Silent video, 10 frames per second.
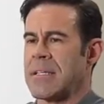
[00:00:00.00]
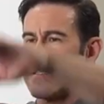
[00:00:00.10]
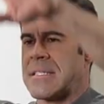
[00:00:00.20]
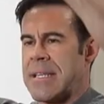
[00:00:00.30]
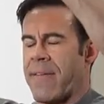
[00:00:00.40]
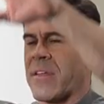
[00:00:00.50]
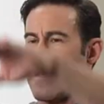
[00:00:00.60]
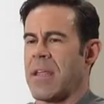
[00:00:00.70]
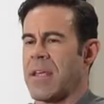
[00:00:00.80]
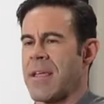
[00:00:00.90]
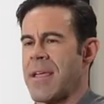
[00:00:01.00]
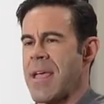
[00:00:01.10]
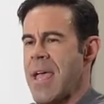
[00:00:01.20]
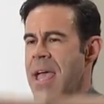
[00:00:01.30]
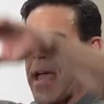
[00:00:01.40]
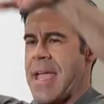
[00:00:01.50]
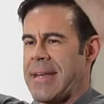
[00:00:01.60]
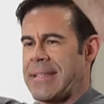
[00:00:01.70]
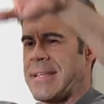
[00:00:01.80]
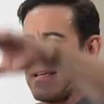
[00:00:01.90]
7,
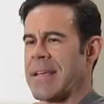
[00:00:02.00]
8,